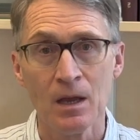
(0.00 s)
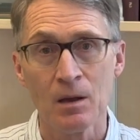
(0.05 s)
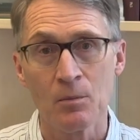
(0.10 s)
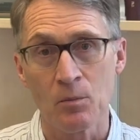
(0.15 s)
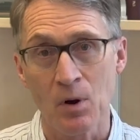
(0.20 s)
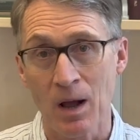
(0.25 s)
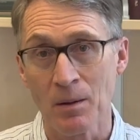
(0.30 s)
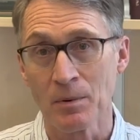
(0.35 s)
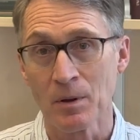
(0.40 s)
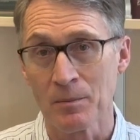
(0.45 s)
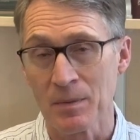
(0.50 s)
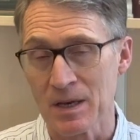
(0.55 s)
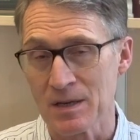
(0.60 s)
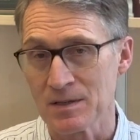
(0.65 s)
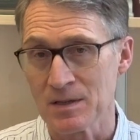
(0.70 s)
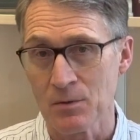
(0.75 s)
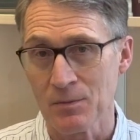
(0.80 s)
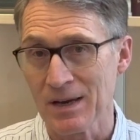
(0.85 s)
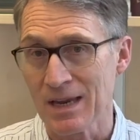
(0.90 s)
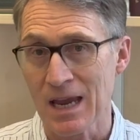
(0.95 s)
Problem is
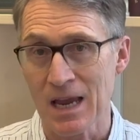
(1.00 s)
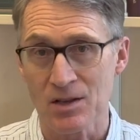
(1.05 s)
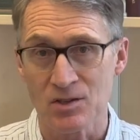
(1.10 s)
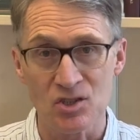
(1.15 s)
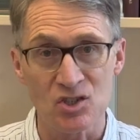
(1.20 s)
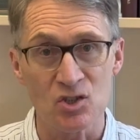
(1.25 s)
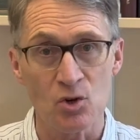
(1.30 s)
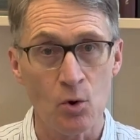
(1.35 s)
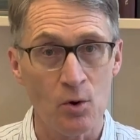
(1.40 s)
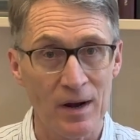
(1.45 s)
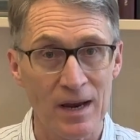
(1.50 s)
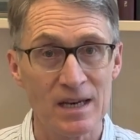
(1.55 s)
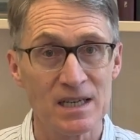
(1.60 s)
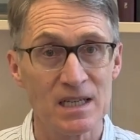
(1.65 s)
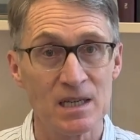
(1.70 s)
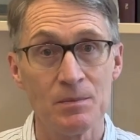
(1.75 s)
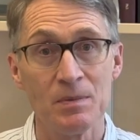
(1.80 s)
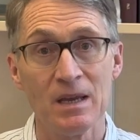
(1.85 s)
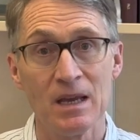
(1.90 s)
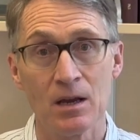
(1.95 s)
that we can't store
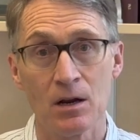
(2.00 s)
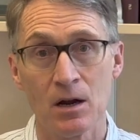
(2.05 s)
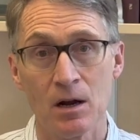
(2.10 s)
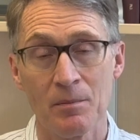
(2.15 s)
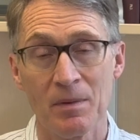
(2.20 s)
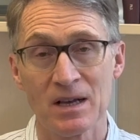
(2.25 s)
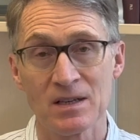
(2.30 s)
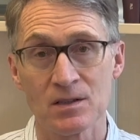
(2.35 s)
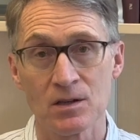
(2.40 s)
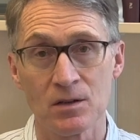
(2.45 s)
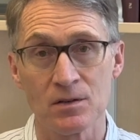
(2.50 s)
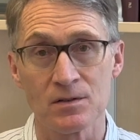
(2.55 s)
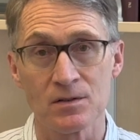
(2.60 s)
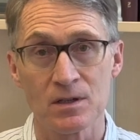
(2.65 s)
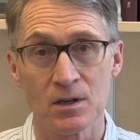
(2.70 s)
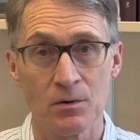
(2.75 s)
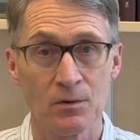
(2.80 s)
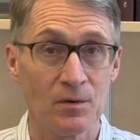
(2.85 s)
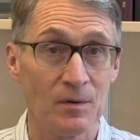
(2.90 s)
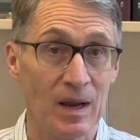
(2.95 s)
ATP in our muscles.
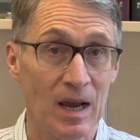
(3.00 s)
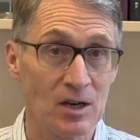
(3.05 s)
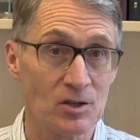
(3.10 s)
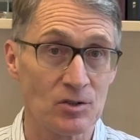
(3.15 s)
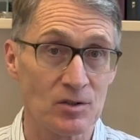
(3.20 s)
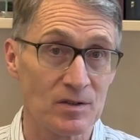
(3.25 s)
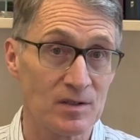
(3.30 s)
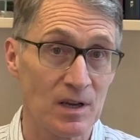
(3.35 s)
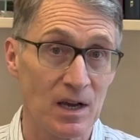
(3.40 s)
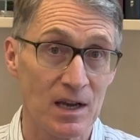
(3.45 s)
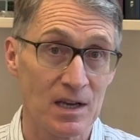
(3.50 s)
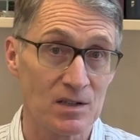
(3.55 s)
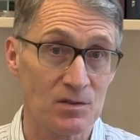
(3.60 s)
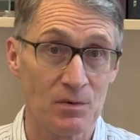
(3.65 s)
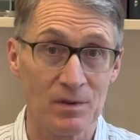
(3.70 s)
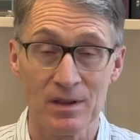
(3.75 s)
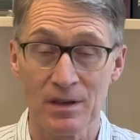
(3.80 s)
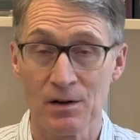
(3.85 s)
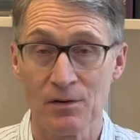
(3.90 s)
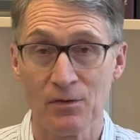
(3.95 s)
So when we exercise,
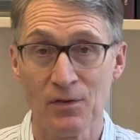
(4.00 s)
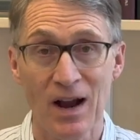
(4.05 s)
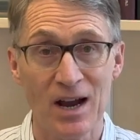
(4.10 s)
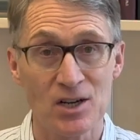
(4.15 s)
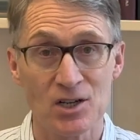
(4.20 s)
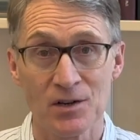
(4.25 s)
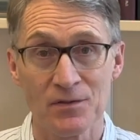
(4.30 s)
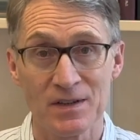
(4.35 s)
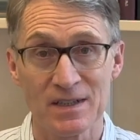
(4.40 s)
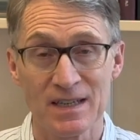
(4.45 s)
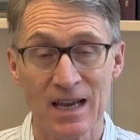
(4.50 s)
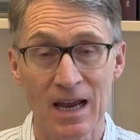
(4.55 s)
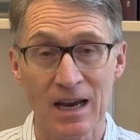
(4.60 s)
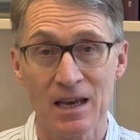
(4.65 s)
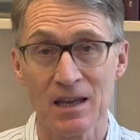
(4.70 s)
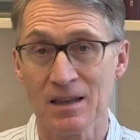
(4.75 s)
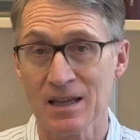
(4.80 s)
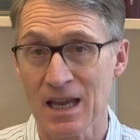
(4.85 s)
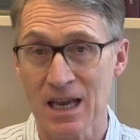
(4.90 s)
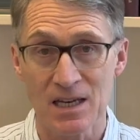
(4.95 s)
within a fraction of a
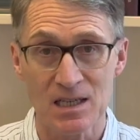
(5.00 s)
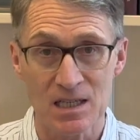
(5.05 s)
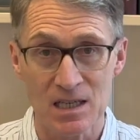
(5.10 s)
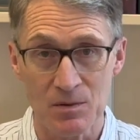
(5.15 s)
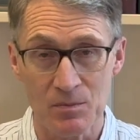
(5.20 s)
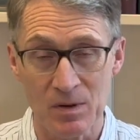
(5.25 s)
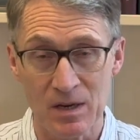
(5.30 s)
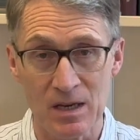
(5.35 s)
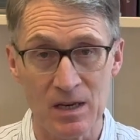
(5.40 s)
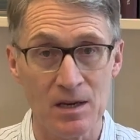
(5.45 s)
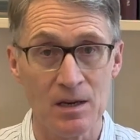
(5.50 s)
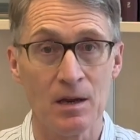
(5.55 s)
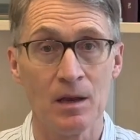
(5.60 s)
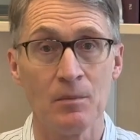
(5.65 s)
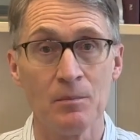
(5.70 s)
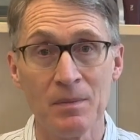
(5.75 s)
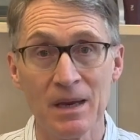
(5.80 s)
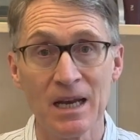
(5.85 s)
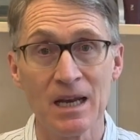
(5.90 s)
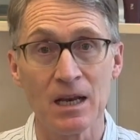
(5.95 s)
second, the ATP
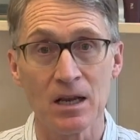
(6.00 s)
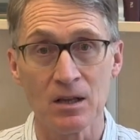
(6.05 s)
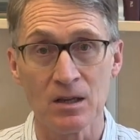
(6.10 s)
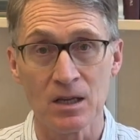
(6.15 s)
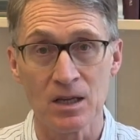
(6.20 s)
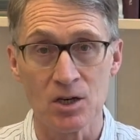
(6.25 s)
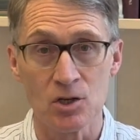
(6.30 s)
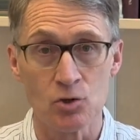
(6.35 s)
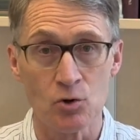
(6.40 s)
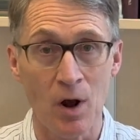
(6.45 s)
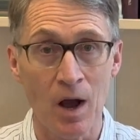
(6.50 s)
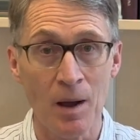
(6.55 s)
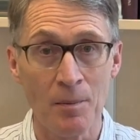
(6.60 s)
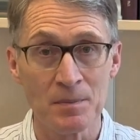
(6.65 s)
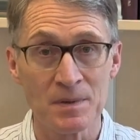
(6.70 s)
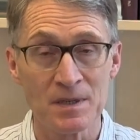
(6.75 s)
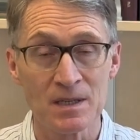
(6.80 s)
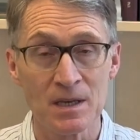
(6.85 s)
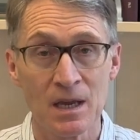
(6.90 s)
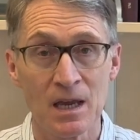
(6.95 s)
immediately
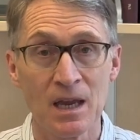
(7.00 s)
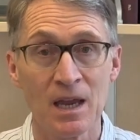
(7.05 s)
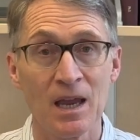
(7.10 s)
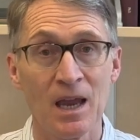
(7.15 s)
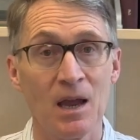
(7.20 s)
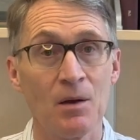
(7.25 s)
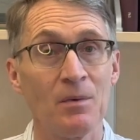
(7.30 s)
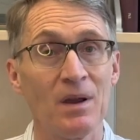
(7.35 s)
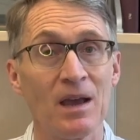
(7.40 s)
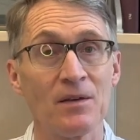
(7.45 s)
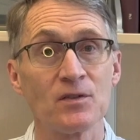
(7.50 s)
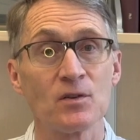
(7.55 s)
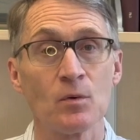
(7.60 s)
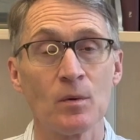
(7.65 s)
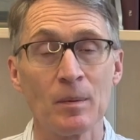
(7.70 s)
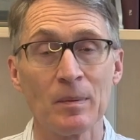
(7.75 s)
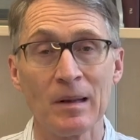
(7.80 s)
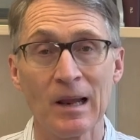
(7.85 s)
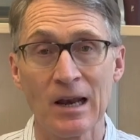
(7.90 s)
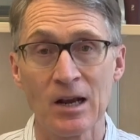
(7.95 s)
drops and we have to
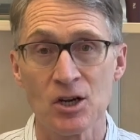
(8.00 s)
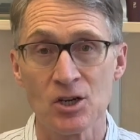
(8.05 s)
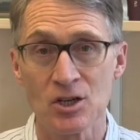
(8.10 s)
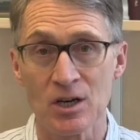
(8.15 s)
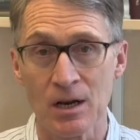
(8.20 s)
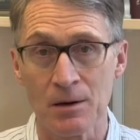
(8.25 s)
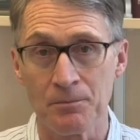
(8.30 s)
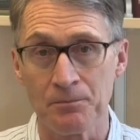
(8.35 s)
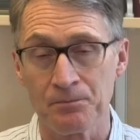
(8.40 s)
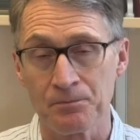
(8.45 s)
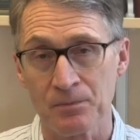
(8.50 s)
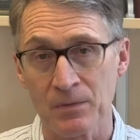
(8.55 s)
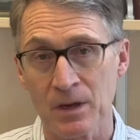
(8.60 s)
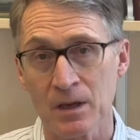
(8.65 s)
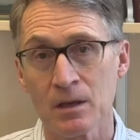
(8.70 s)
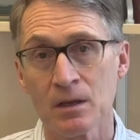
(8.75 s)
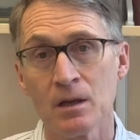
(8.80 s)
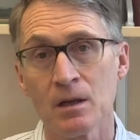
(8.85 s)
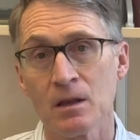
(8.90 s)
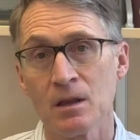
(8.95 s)
replenish it.
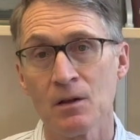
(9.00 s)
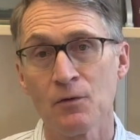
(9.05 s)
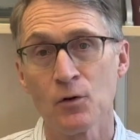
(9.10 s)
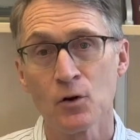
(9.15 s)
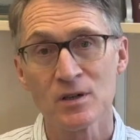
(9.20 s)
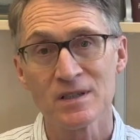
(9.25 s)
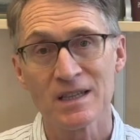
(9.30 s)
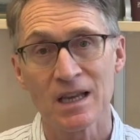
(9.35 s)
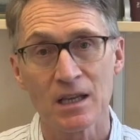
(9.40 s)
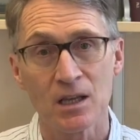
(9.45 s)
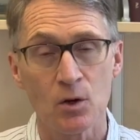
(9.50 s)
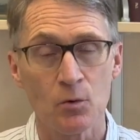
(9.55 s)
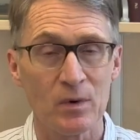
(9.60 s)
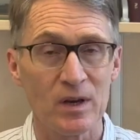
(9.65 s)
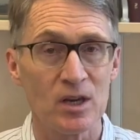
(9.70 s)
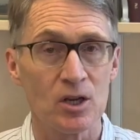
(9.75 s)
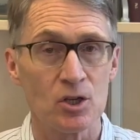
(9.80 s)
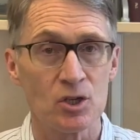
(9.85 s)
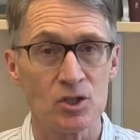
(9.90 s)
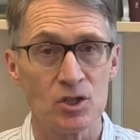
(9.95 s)
The first thing that we
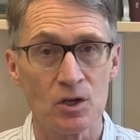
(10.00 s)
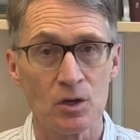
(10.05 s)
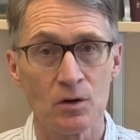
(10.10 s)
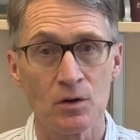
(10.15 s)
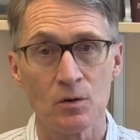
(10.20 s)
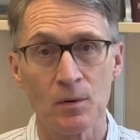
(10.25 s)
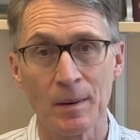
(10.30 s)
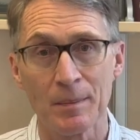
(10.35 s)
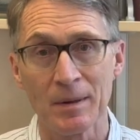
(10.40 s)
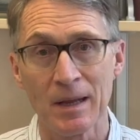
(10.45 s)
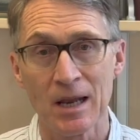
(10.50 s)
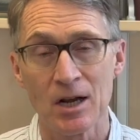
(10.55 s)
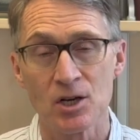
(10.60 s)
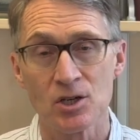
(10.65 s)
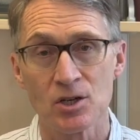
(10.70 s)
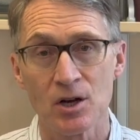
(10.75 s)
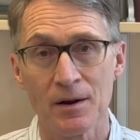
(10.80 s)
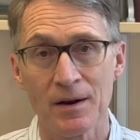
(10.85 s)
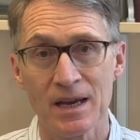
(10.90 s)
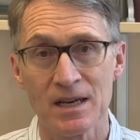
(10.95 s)
can do to
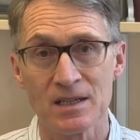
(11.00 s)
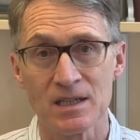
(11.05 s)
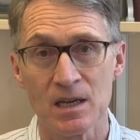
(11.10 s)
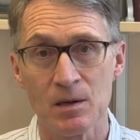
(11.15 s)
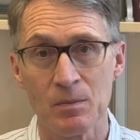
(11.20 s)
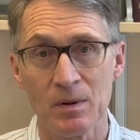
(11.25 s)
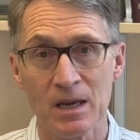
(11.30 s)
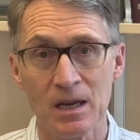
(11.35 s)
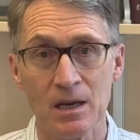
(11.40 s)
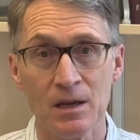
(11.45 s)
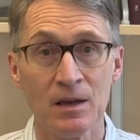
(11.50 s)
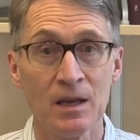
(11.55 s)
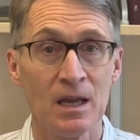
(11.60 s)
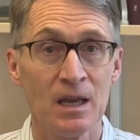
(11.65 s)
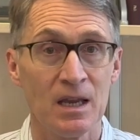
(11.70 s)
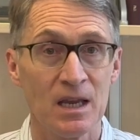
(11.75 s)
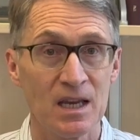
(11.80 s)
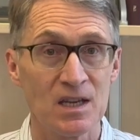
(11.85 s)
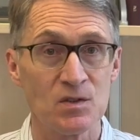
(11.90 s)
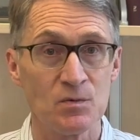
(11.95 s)
replenish our ATP
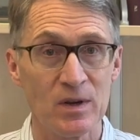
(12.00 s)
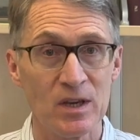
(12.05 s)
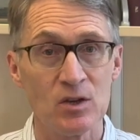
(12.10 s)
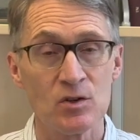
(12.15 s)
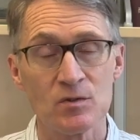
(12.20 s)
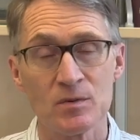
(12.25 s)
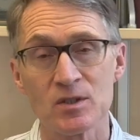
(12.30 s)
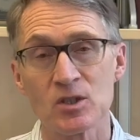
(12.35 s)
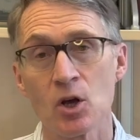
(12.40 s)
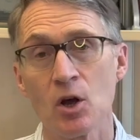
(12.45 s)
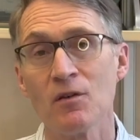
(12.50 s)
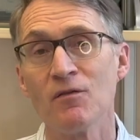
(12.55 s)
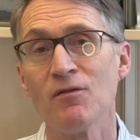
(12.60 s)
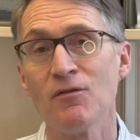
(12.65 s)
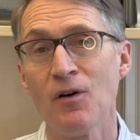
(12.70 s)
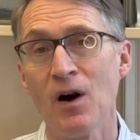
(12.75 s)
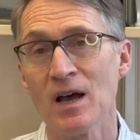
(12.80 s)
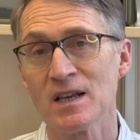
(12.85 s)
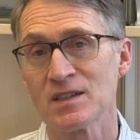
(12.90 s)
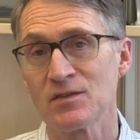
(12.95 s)
is we use what's called
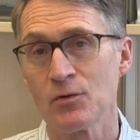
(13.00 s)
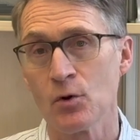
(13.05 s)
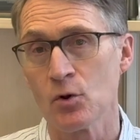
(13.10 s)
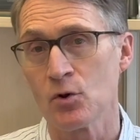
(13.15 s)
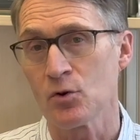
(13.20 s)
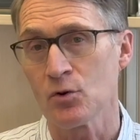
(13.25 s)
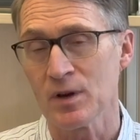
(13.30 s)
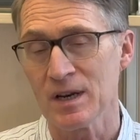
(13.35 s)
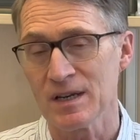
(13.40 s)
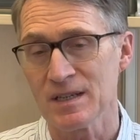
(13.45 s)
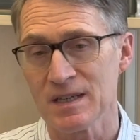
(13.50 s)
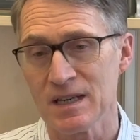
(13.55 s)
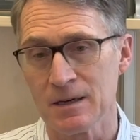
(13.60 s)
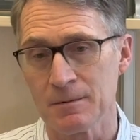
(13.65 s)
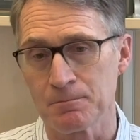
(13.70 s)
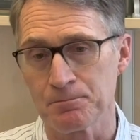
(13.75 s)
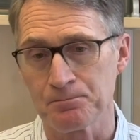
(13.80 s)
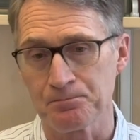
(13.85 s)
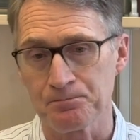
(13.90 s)
phosphocreatine.